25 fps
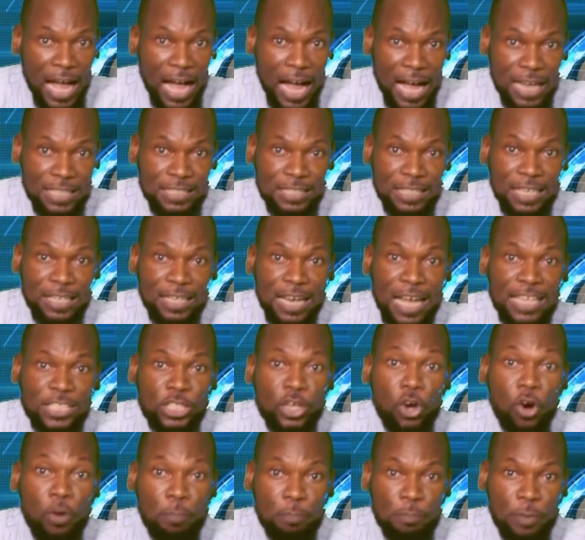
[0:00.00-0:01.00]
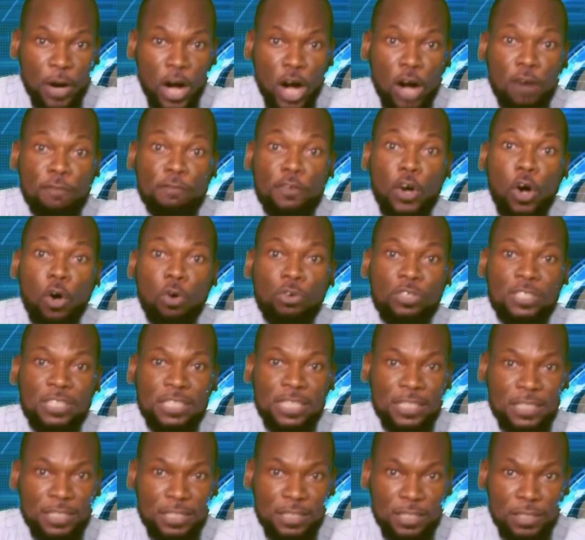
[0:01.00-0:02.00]
as the last hope of all
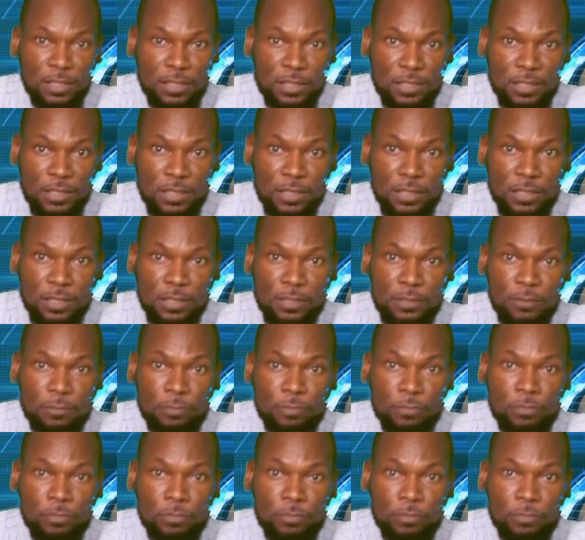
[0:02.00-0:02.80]
citizens.